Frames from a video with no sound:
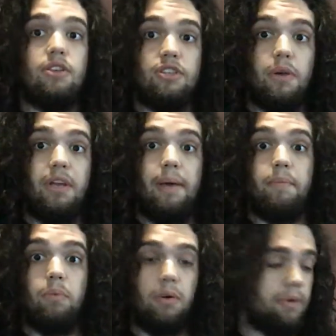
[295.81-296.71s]
So yeah,
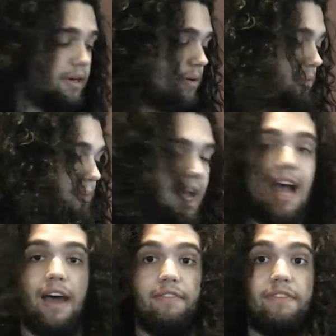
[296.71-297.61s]
what we
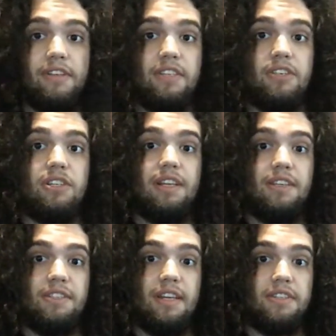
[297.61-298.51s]
have essentially
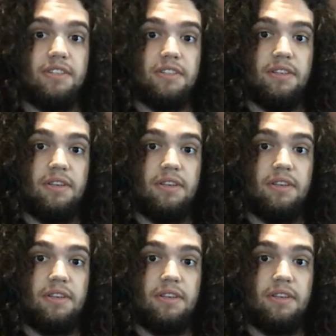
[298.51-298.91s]
is this.